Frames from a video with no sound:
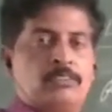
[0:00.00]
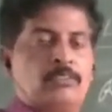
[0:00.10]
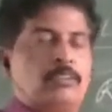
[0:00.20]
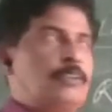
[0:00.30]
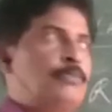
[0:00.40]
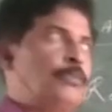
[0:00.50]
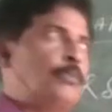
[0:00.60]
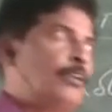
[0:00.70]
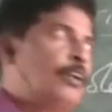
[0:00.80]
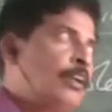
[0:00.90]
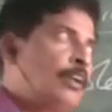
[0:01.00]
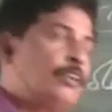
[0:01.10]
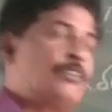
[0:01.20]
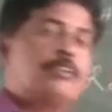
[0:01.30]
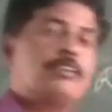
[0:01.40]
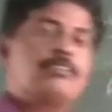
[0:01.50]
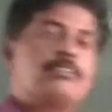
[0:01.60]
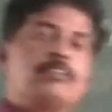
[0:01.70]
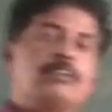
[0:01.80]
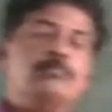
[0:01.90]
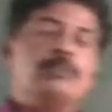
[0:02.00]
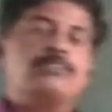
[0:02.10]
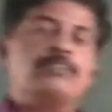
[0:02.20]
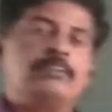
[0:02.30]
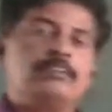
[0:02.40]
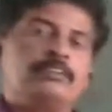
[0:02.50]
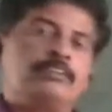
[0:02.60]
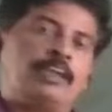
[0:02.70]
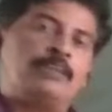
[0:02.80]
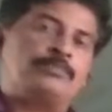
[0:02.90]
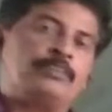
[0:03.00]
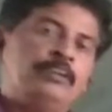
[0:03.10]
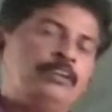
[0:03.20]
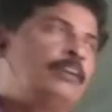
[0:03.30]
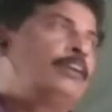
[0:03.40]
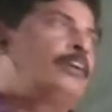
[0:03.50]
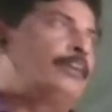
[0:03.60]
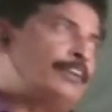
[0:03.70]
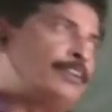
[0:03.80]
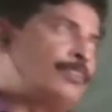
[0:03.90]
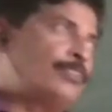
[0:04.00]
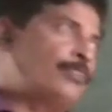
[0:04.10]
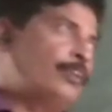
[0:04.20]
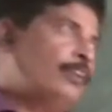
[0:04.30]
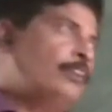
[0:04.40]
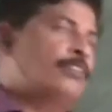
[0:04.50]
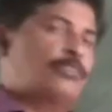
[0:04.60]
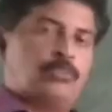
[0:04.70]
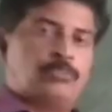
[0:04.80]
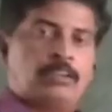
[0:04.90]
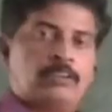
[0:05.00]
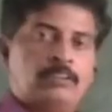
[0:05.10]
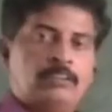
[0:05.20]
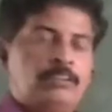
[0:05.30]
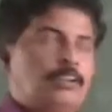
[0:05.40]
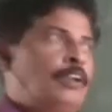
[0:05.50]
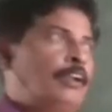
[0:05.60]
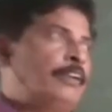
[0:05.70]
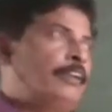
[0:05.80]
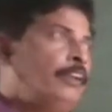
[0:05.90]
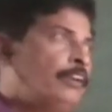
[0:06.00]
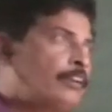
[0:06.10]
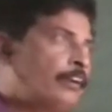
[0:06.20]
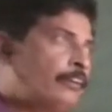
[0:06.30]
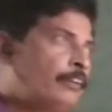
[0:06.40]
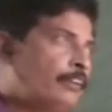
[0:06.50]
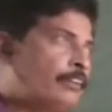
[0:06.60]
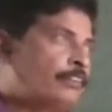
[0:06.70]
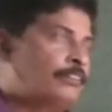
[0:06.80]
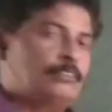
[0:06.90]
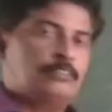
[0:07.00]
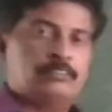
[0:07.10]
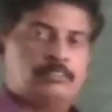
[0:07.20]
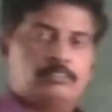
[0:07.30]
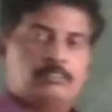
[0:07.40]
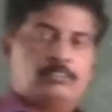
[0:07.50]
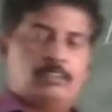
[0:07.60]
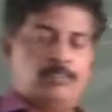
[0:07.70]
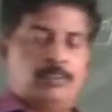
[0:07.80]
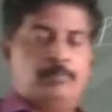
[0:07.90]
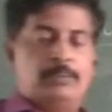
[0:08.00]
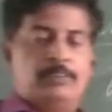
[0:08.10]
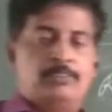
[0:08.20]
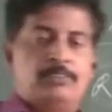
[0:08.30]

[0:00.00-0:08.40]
So therefore, education immensely it helps the individual, society, and a country development.